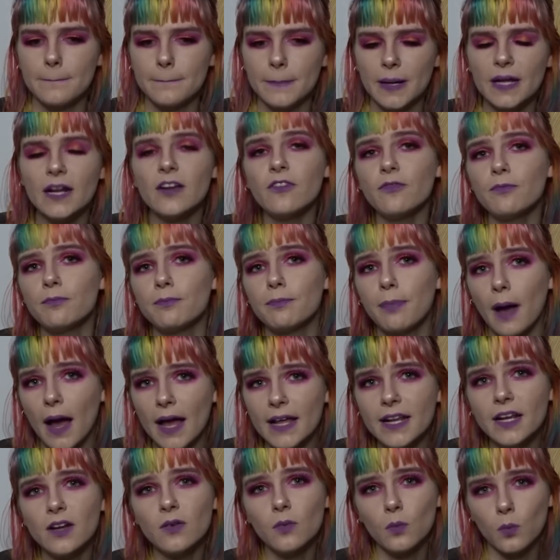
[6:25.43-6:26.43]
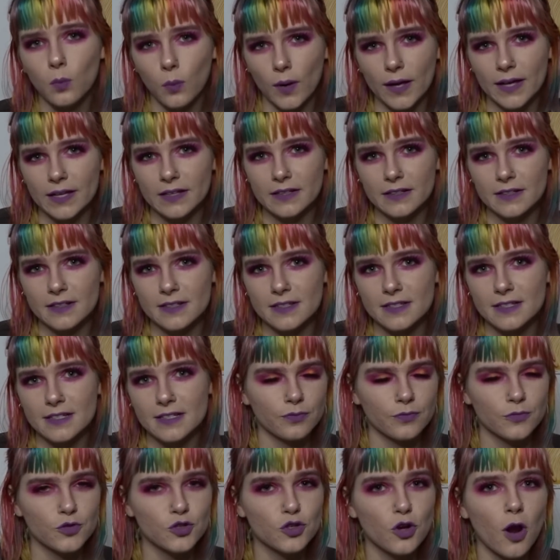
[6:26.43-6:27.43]
But if Biden
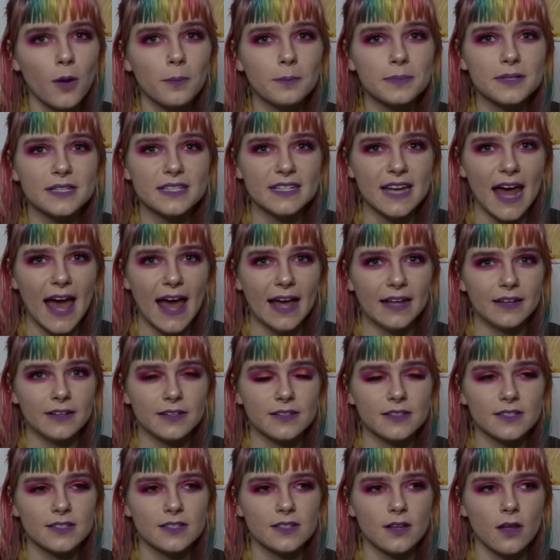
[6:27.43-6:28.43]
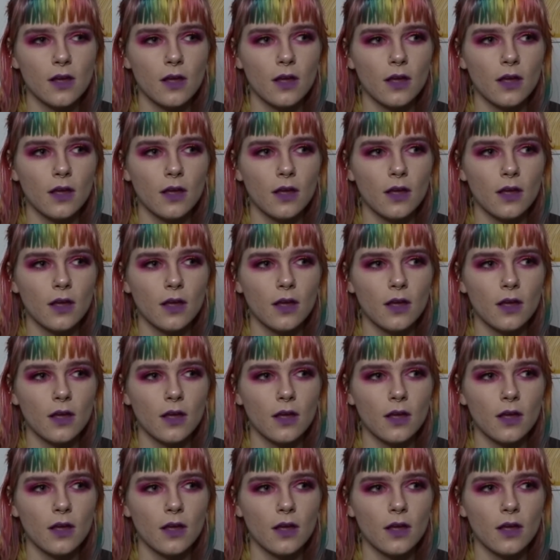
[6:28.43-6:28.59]
wins, Trump stands,